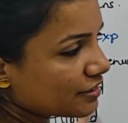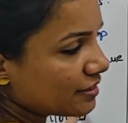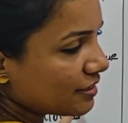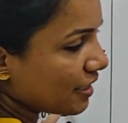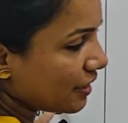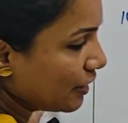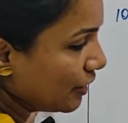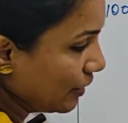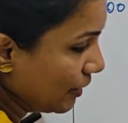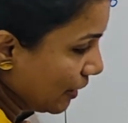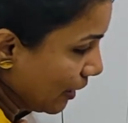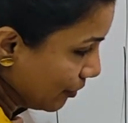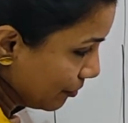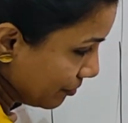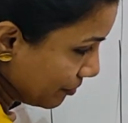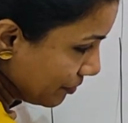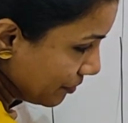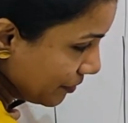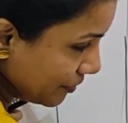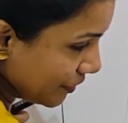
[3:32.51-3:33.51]
It's an
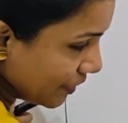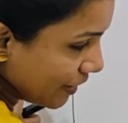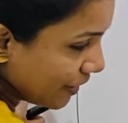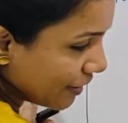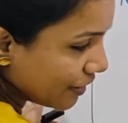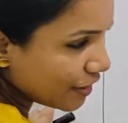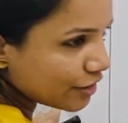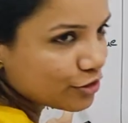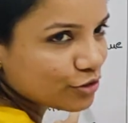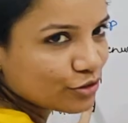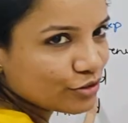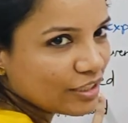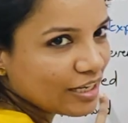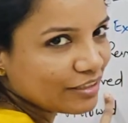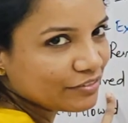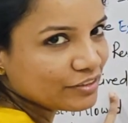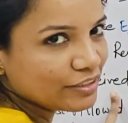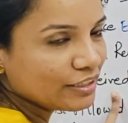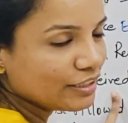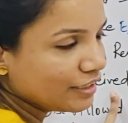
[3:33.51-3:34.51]
income. It should
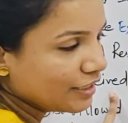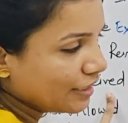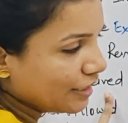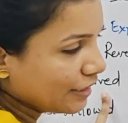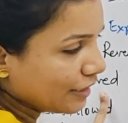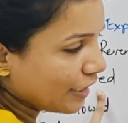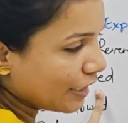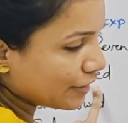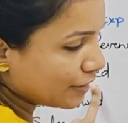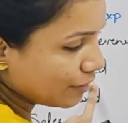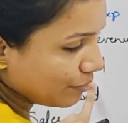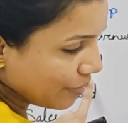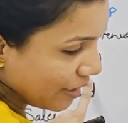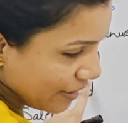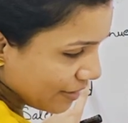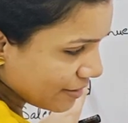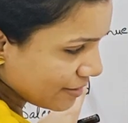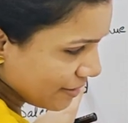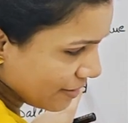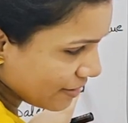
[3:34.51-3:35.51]
have a credit
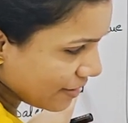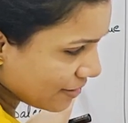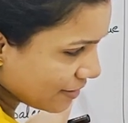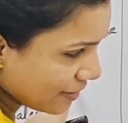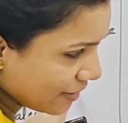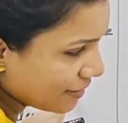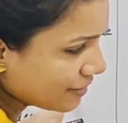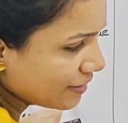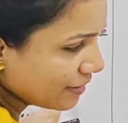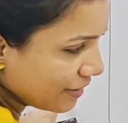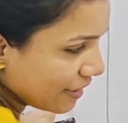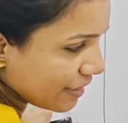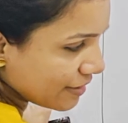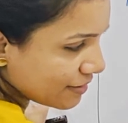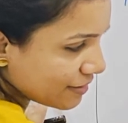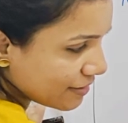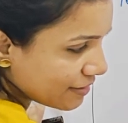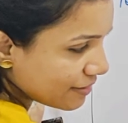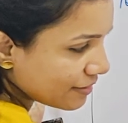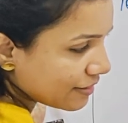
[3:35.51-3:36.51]
balance. Does it?
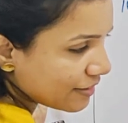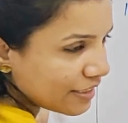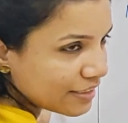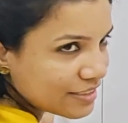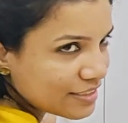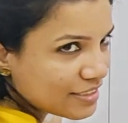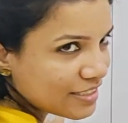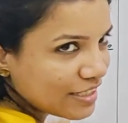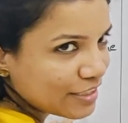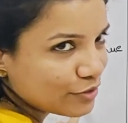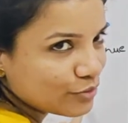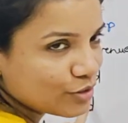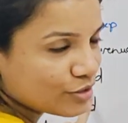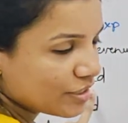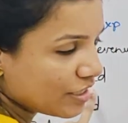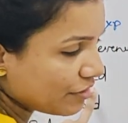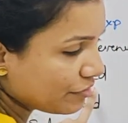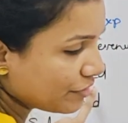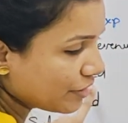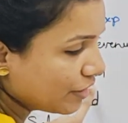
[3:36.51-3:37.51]
Yes. Credit side
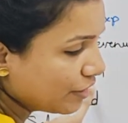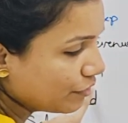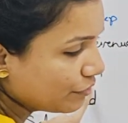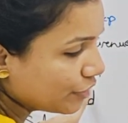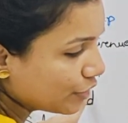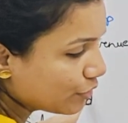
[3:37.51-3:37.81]
was heavier.